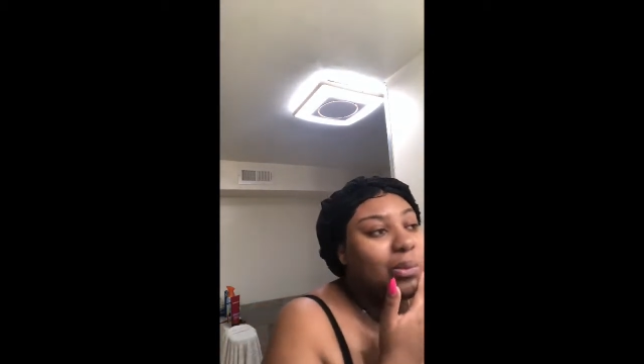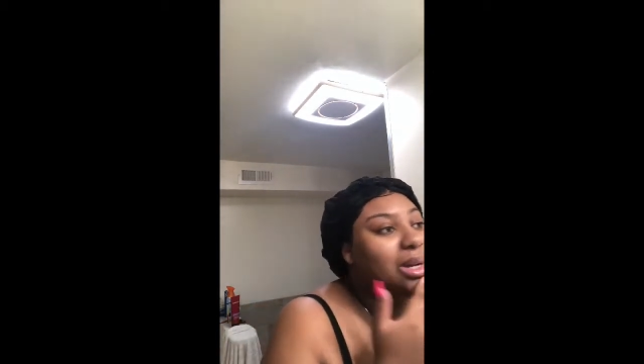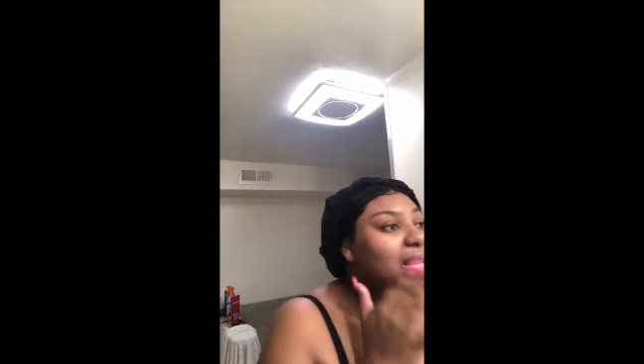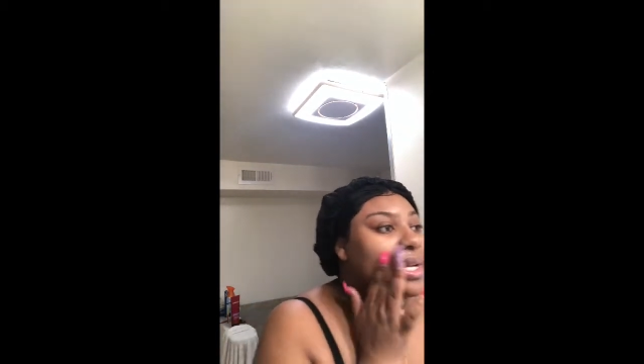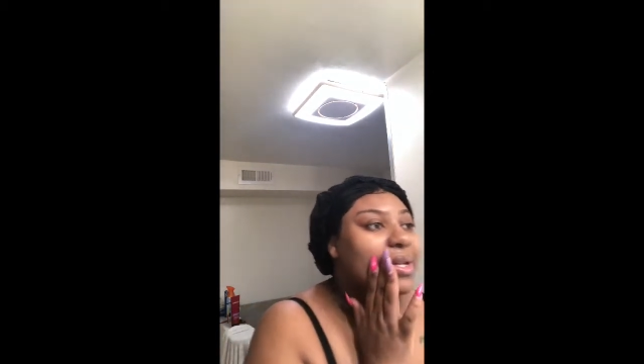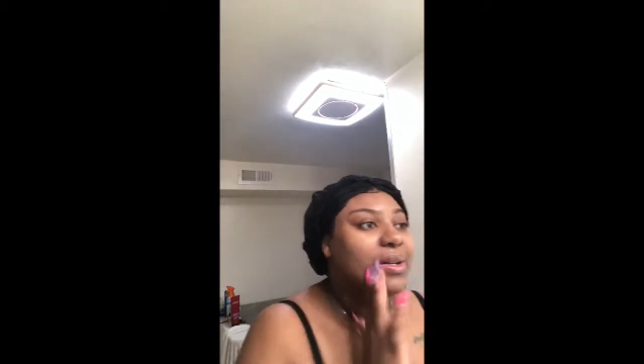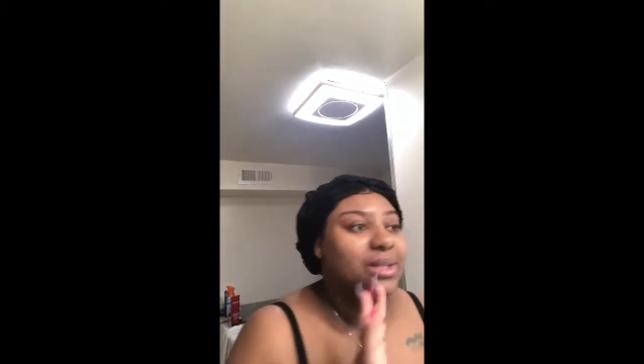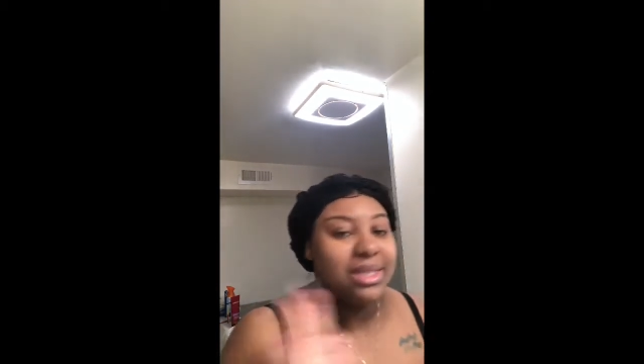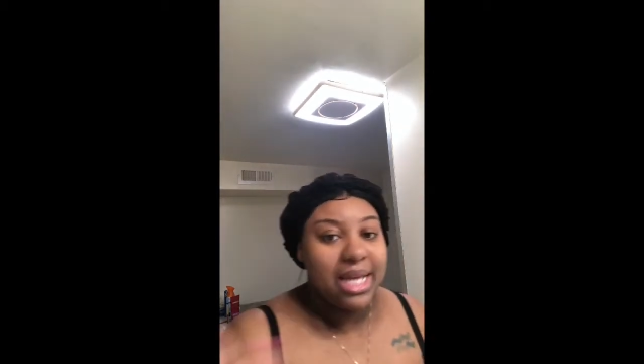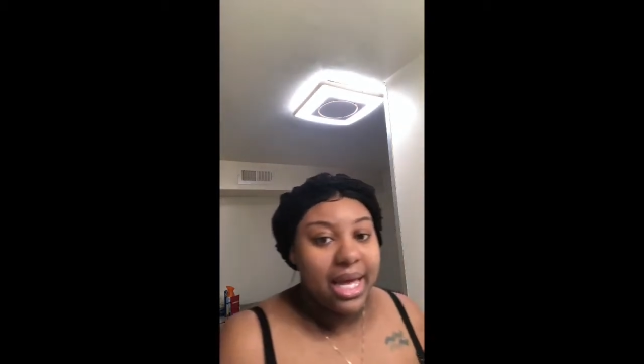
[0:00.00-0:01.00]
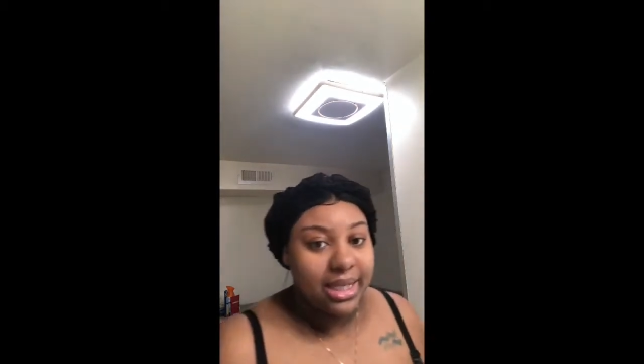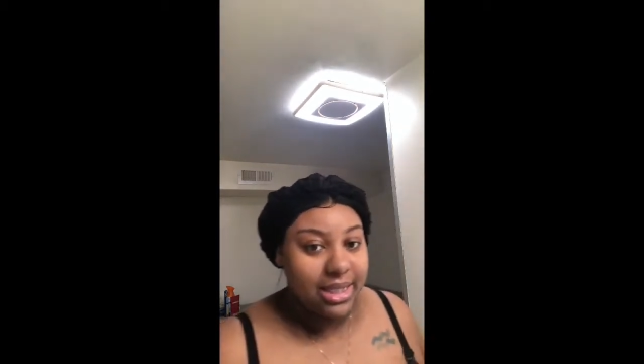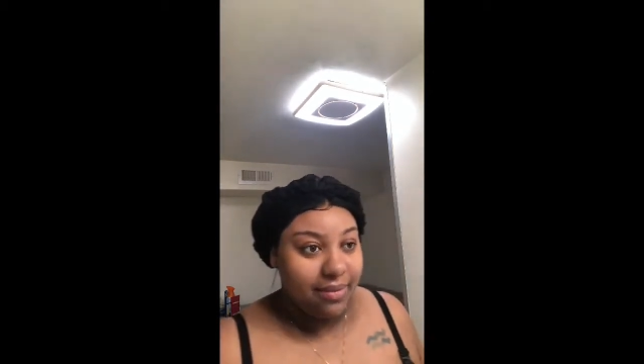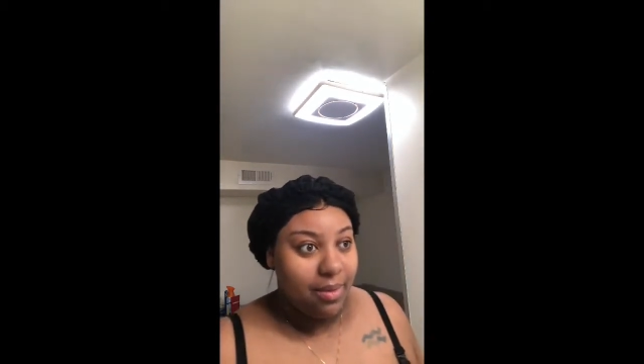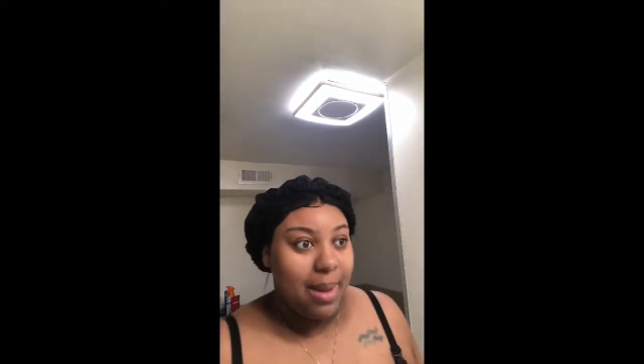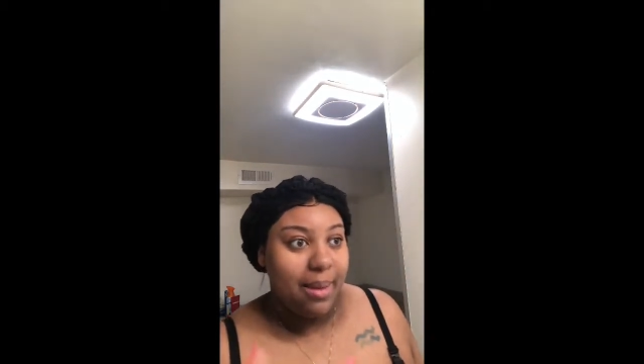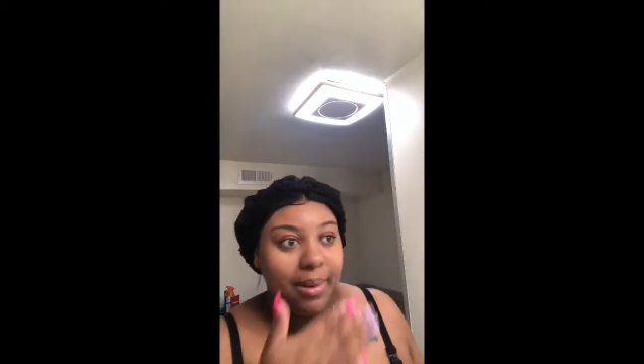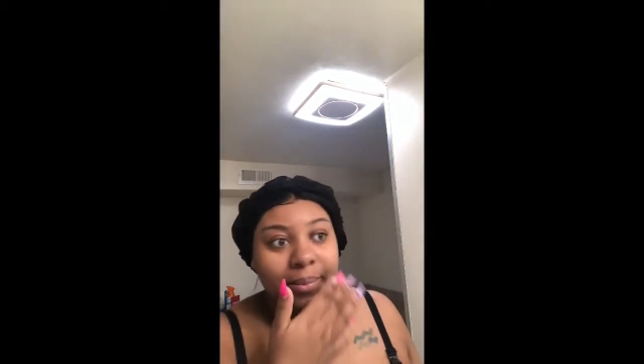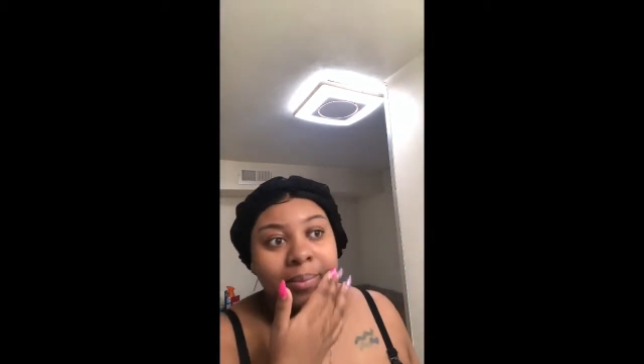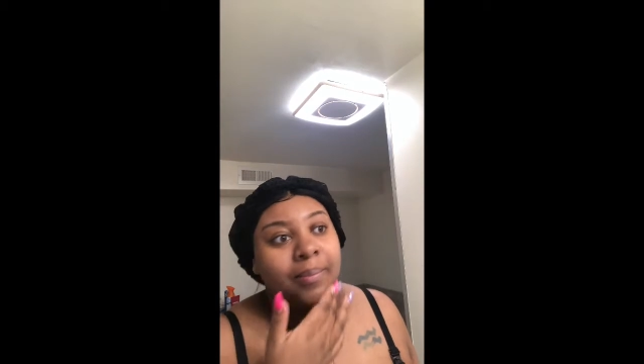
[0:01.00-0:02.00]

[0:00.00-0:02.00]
we didn't know the sex of the baby.